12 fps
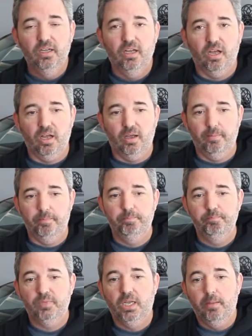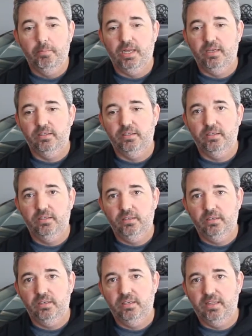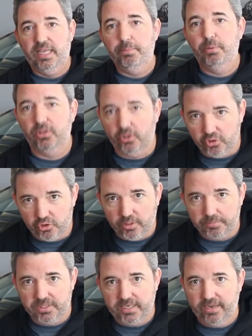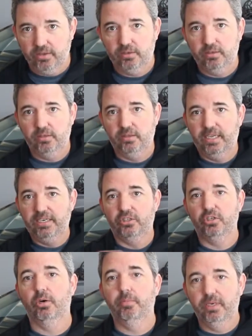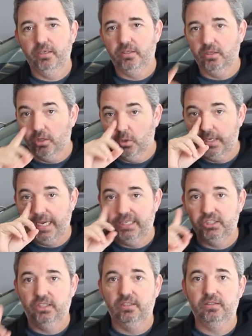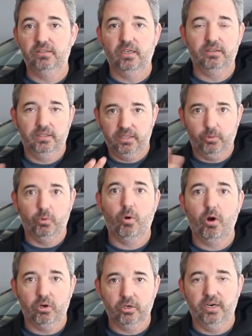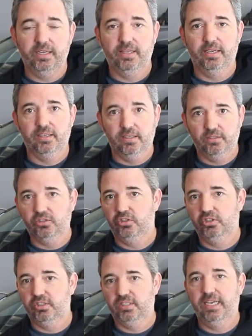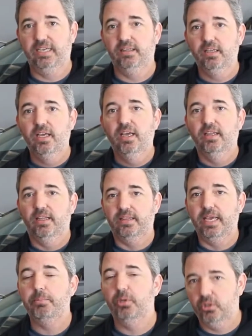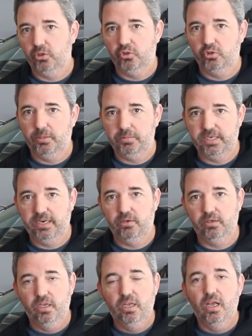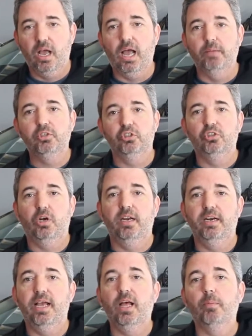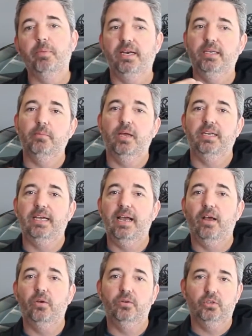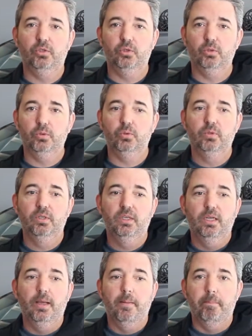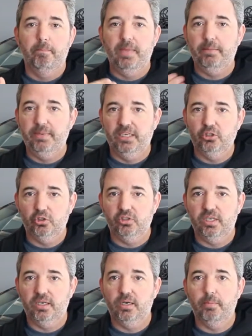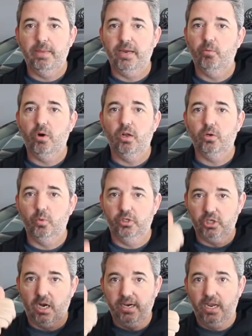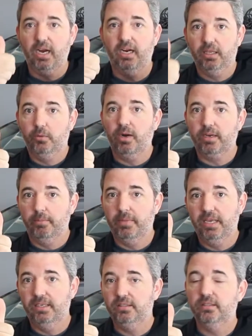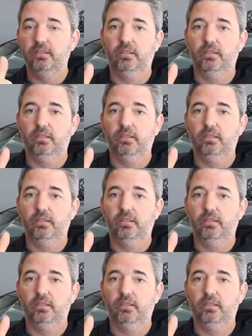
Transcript: But they put those strips down. They determined the locations, not that they were wrong or anything. It was just saying that they put those strips down. I'm just trying to help anybody out who may be interested in a BedRug, which I highly recommend.